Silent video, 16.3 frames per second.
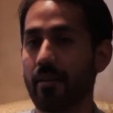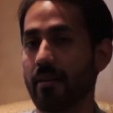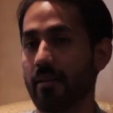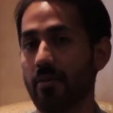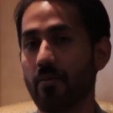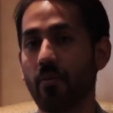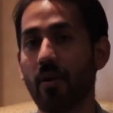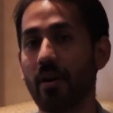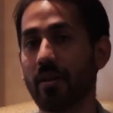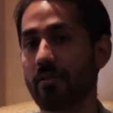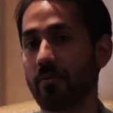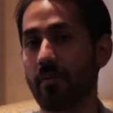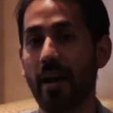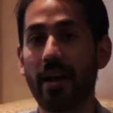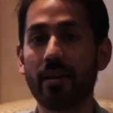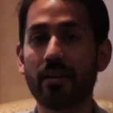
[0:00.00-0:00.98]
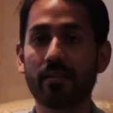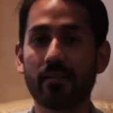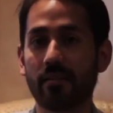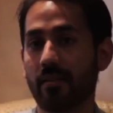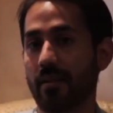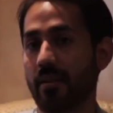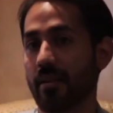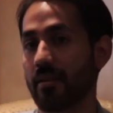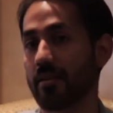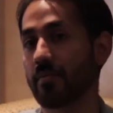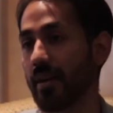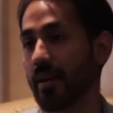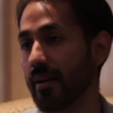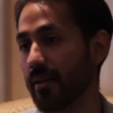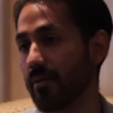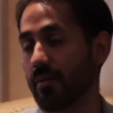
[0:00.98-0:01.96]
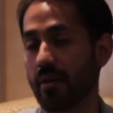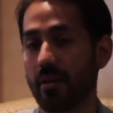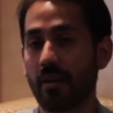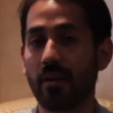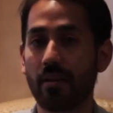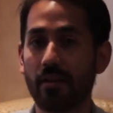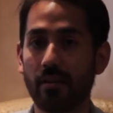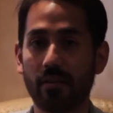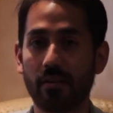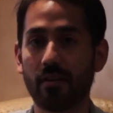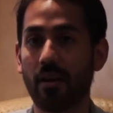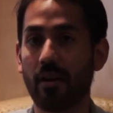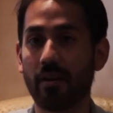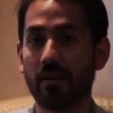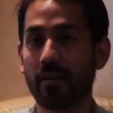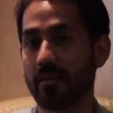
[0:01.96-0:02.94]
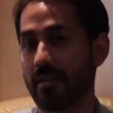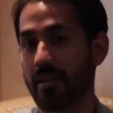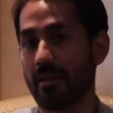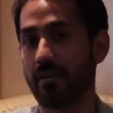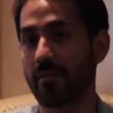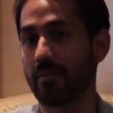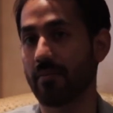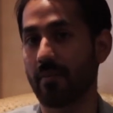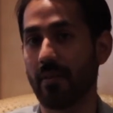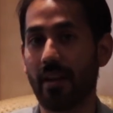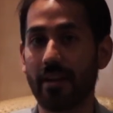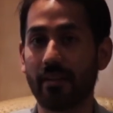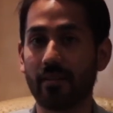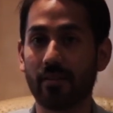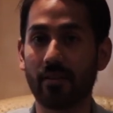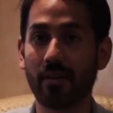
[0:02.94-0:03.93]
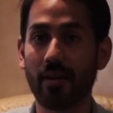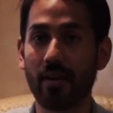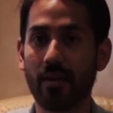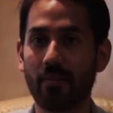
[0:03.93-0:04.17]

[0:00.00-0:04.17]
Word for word: you want to raise, here's my network, done, see you later.